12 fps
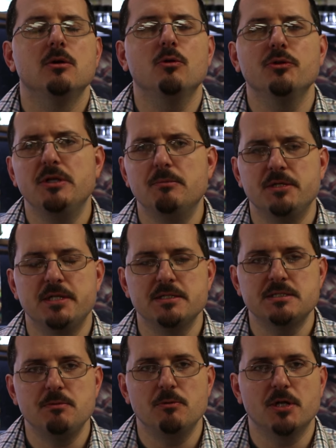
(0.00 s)
Golden Demon
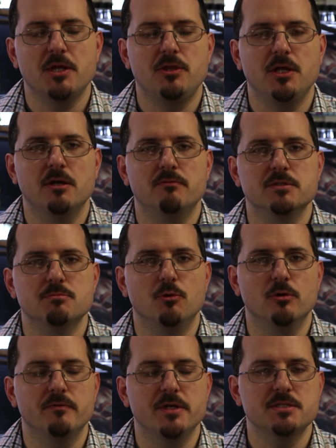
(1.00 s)
tends to be what I think of as
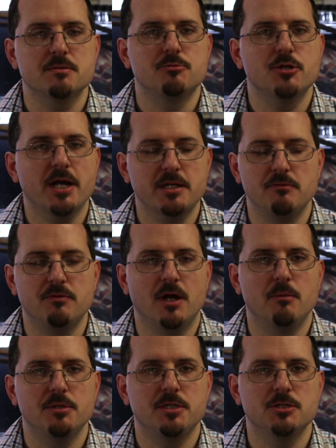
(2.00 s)
more of a subtractive
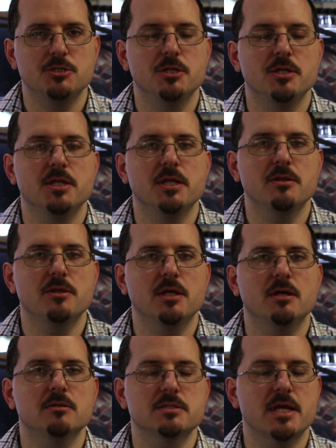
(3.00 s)
competition than
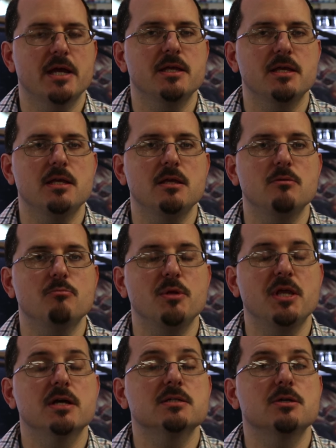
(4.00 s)
anything else, i.e.,
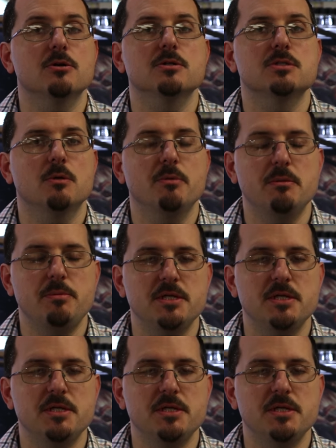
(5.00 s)
because there are so many